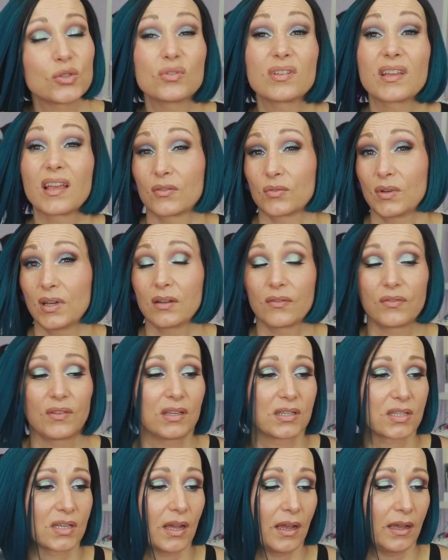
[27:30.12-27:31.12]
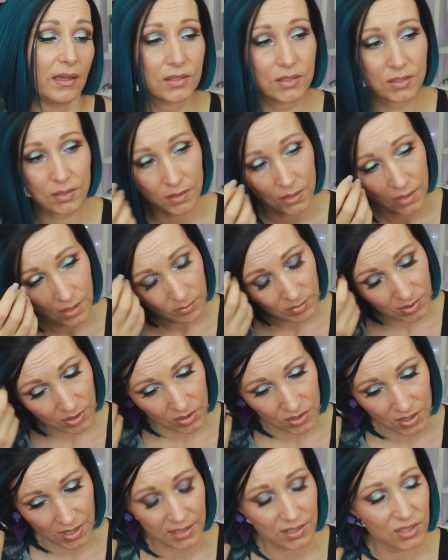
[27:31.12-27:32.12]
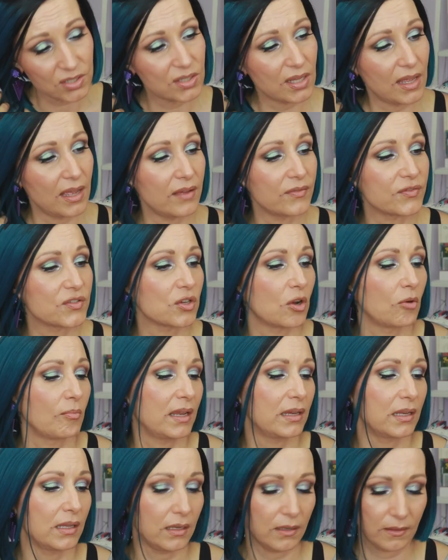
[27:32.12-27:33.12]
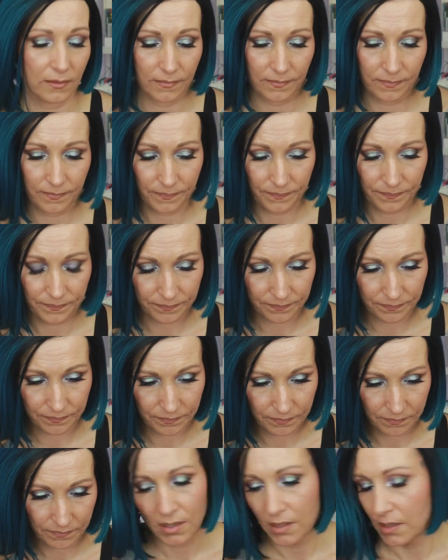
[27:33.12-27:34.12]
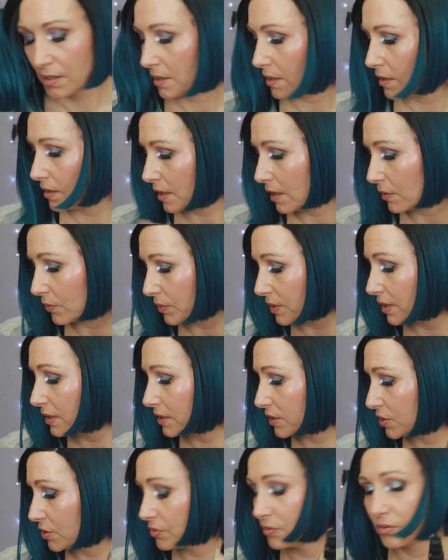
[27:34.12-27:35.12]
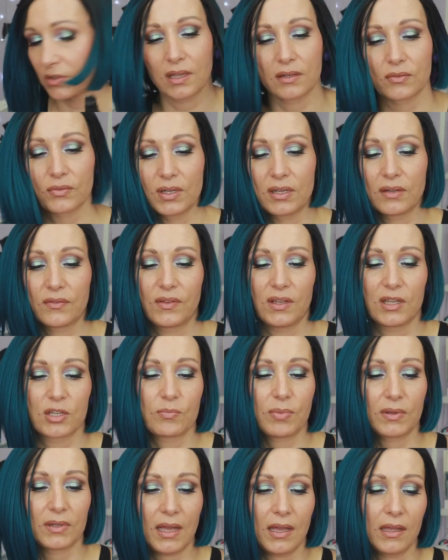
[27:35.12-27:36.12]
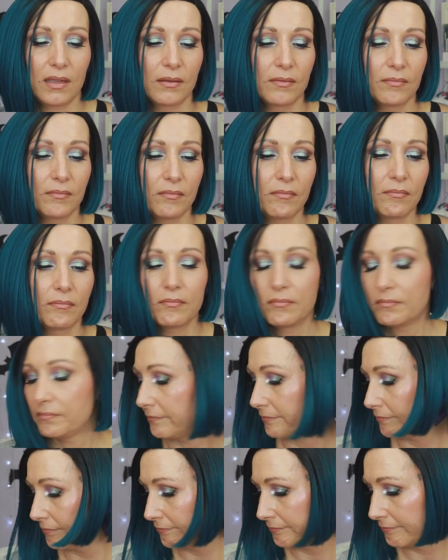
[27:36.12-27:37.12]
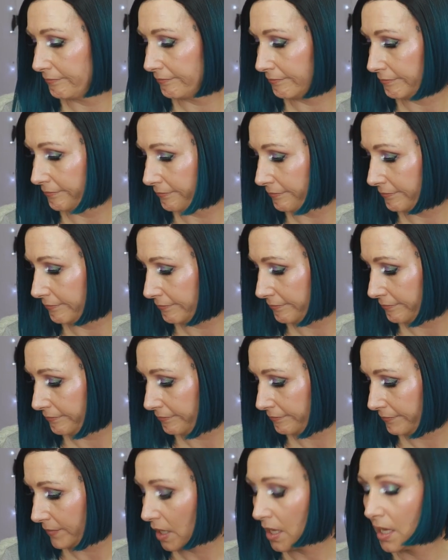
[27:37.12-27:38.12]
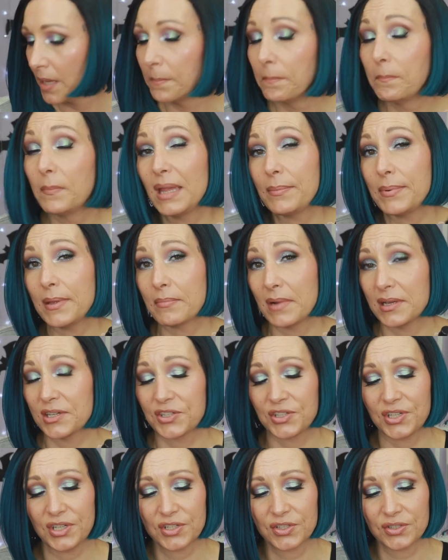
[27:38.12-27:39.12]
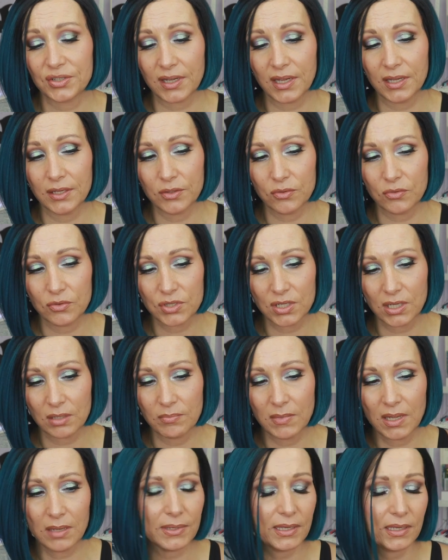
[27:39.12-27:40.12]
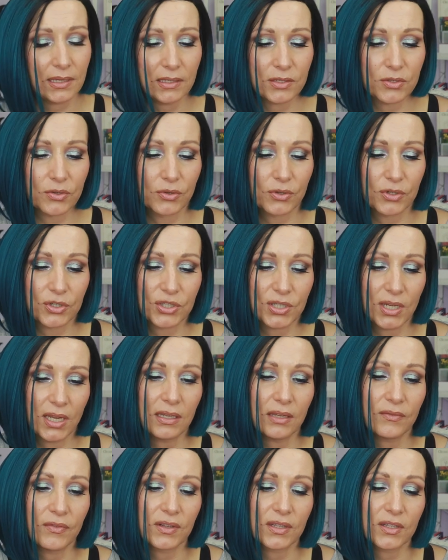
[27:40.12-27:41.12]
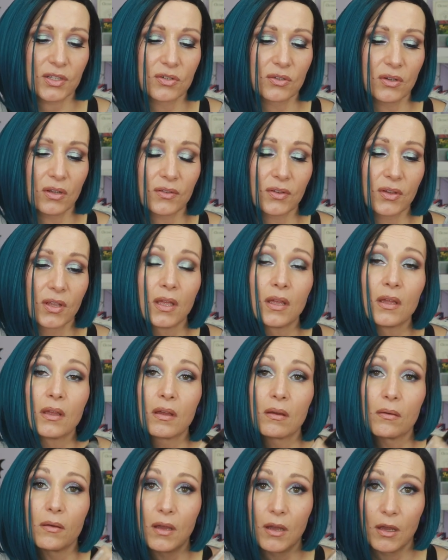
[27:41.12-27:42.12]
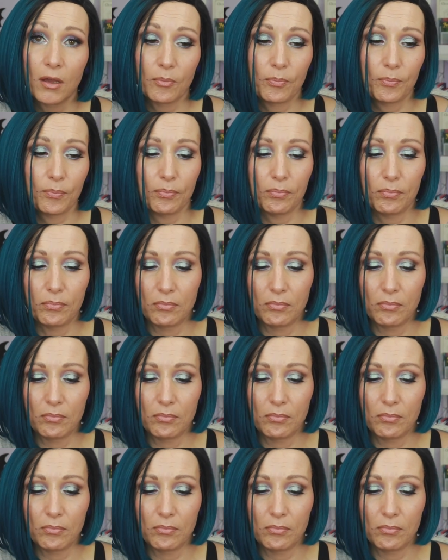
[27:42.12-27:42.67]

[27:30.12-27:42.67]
I should get rid of this guys because I just have so many. I really should get rid of this but I. Mm, hmm, maybe my sister can use it. Maybe it is her shade. If it is not, uh,